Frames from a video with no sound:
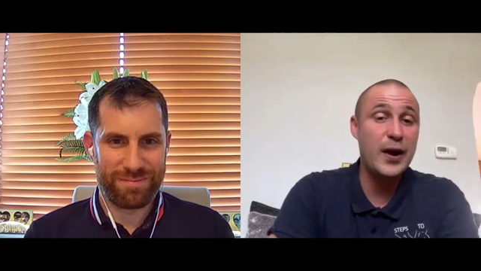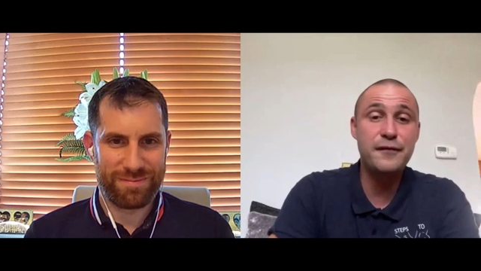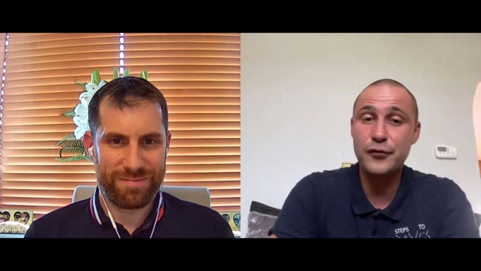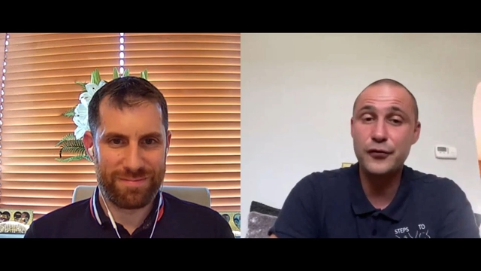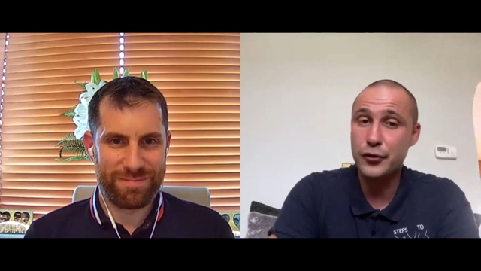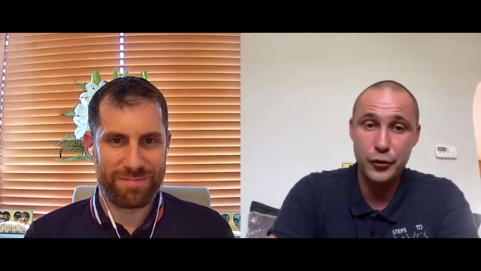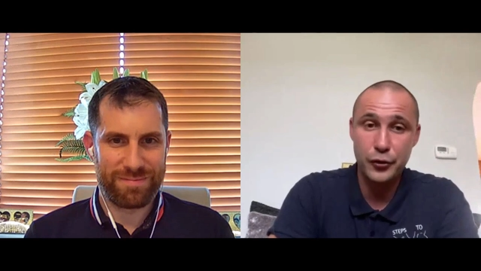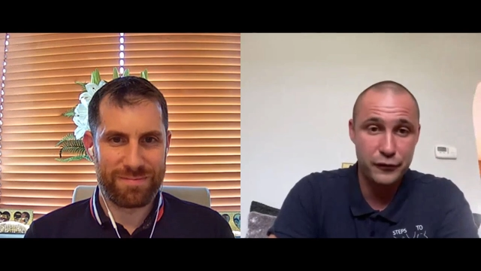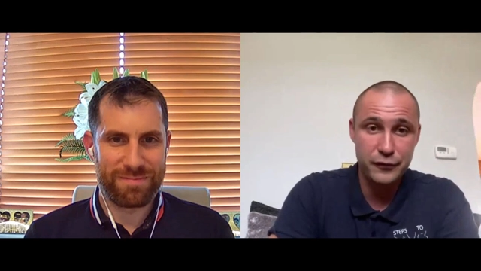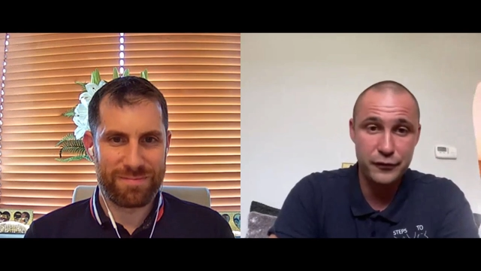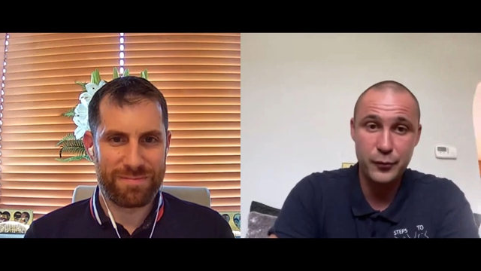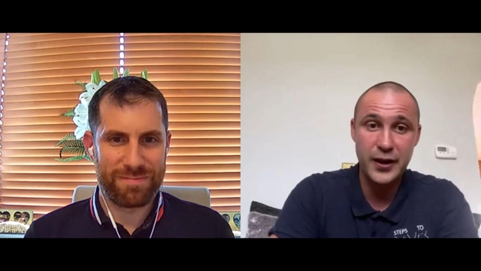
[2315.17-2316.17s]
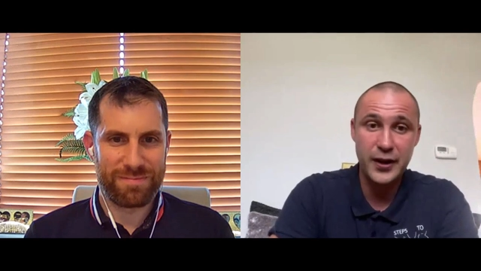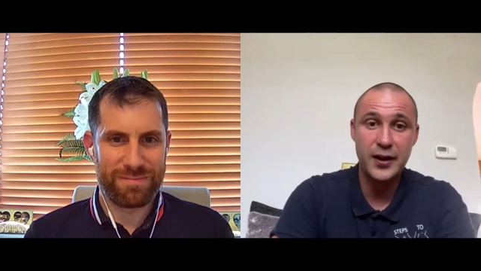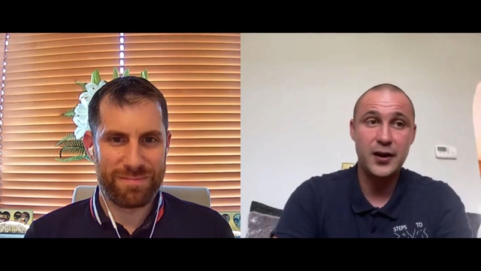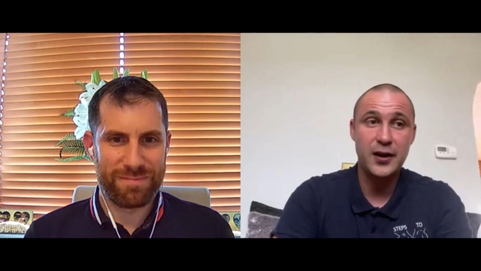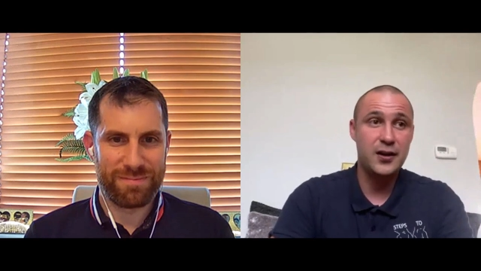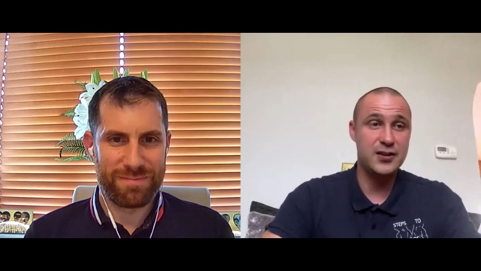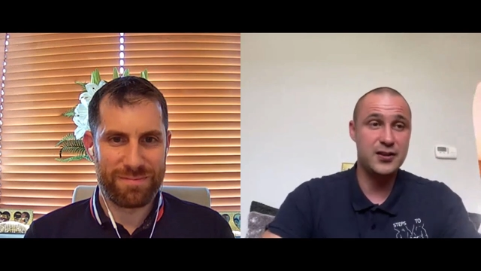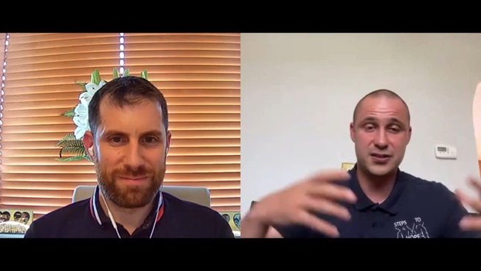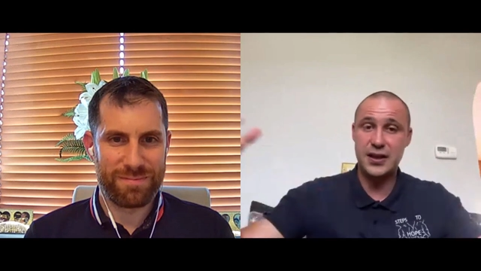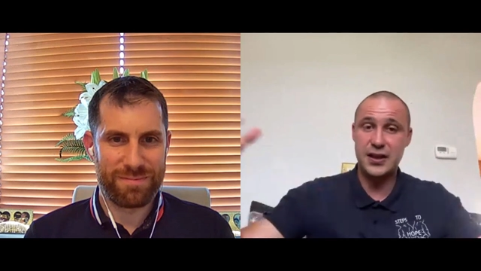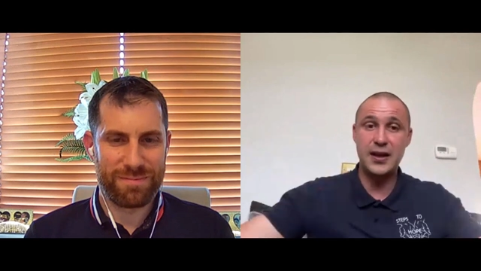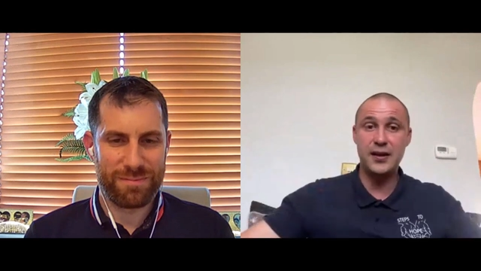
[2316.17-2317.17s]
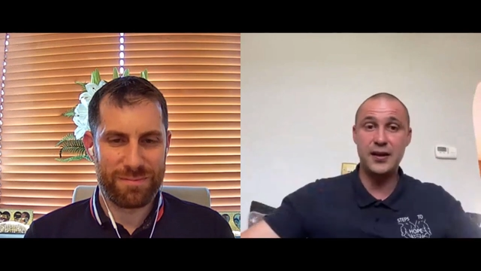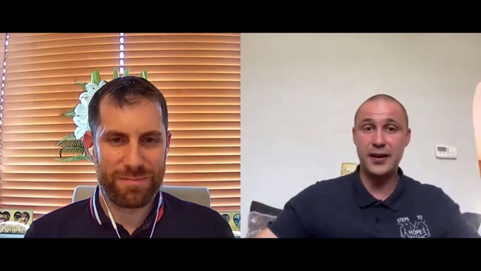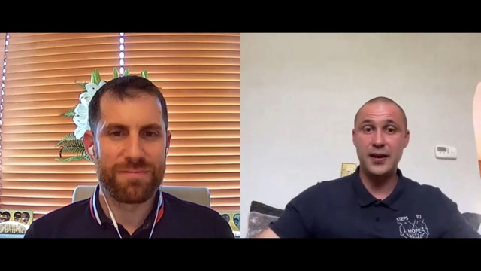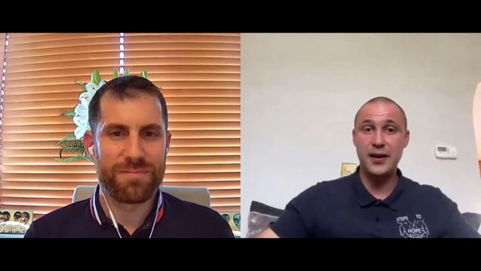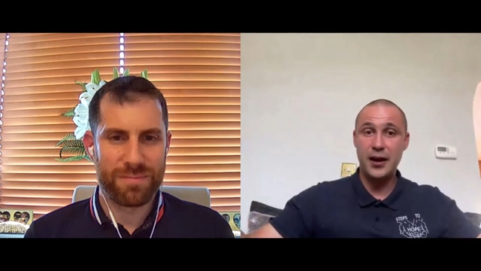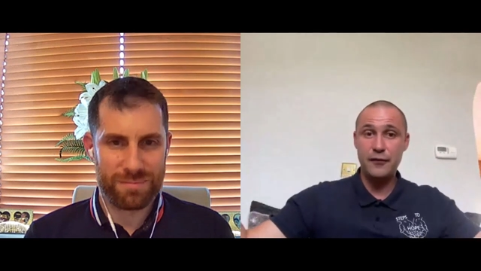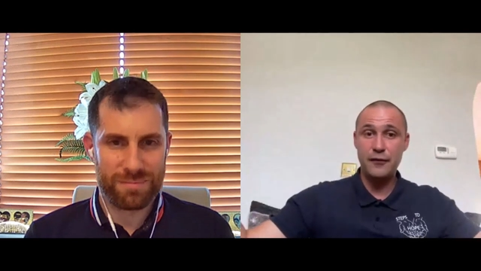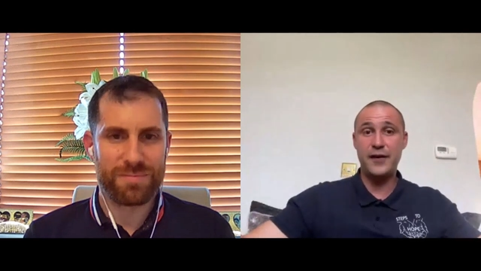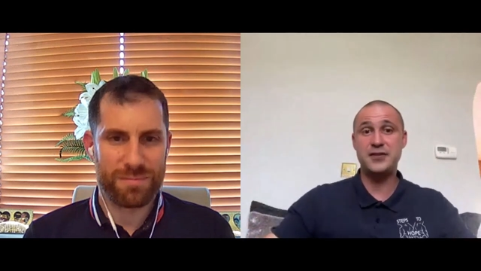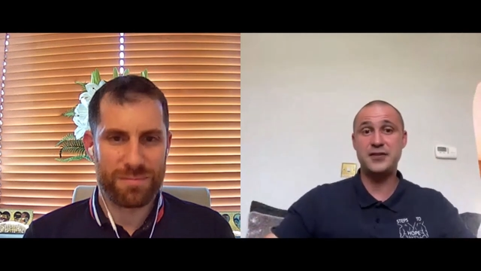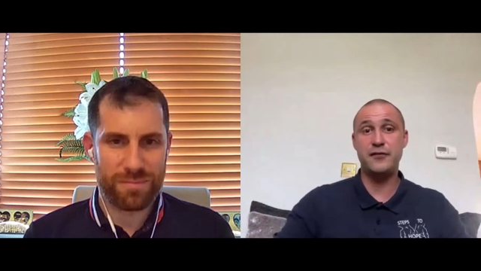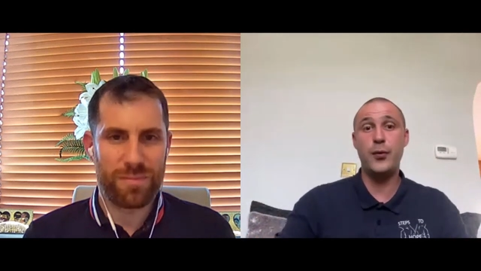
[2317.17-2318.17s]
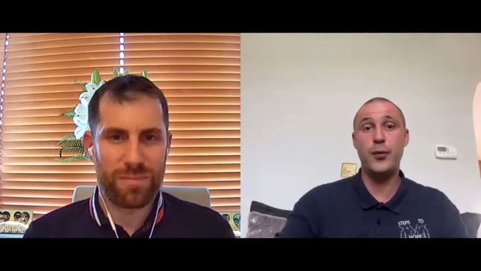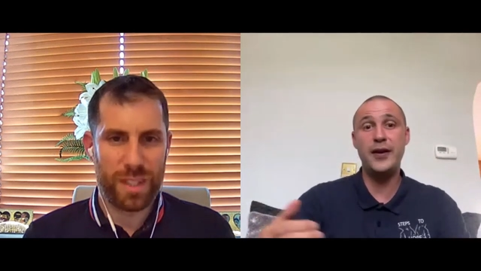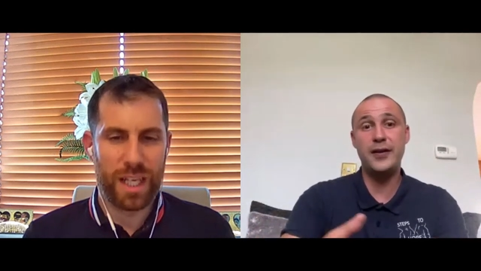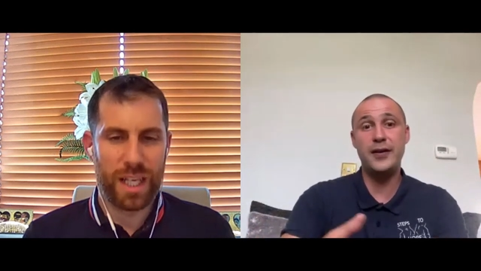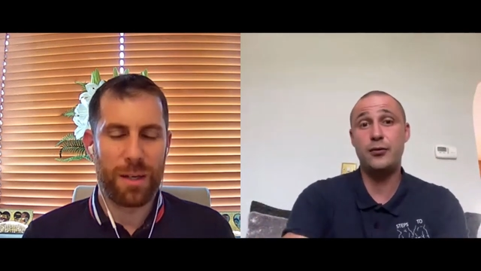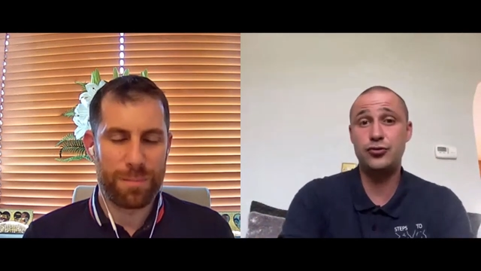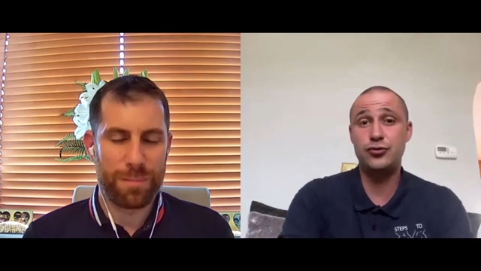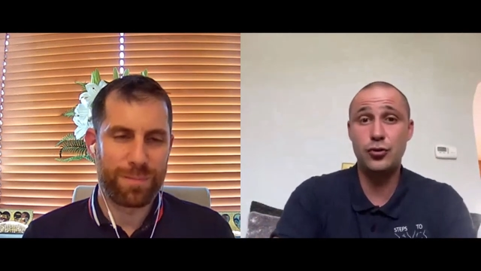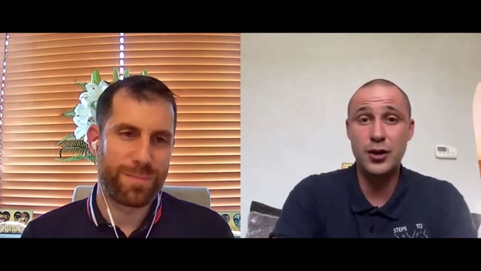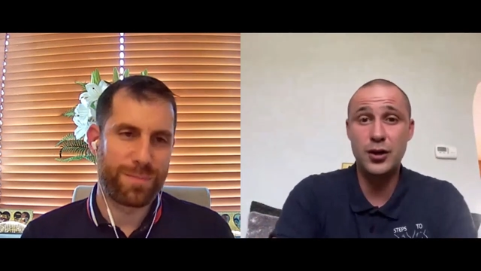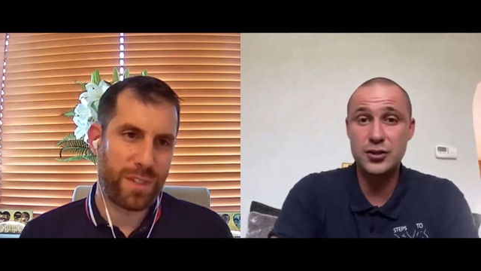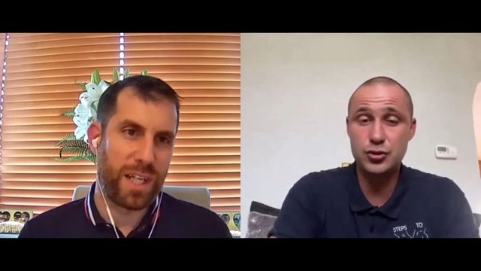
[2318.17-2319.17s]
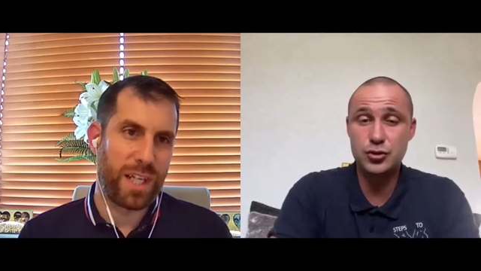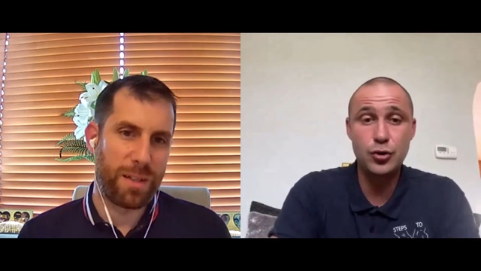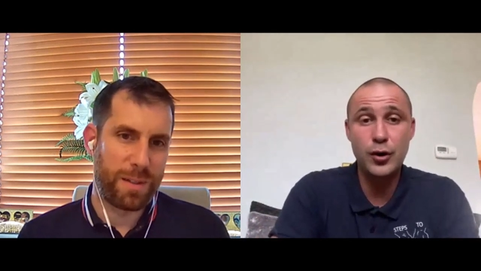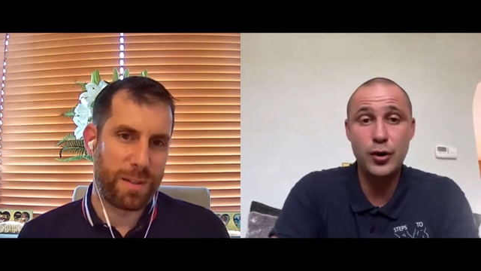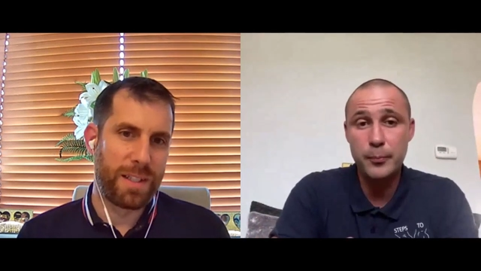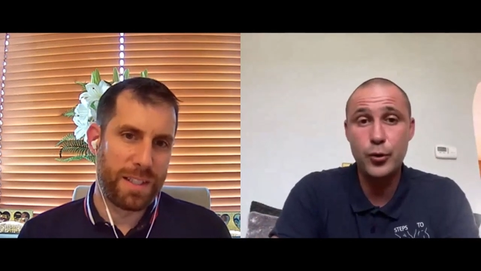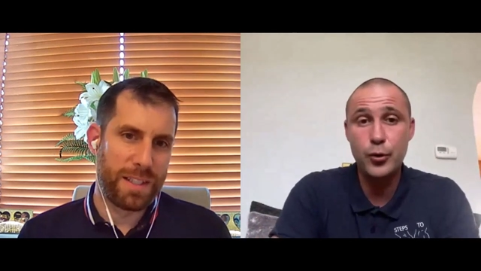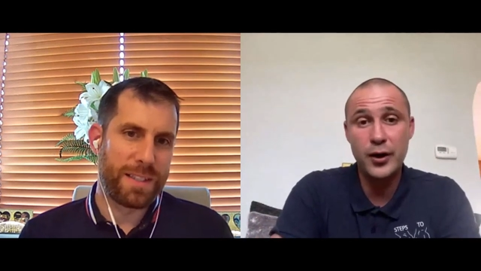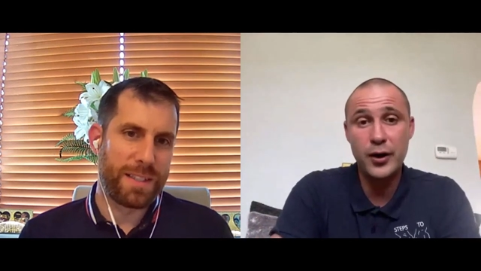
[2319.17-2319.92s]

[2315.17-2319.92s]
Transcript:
Speaker 1: went through the roof with the scaly how things have went yeah. now. Yeah. So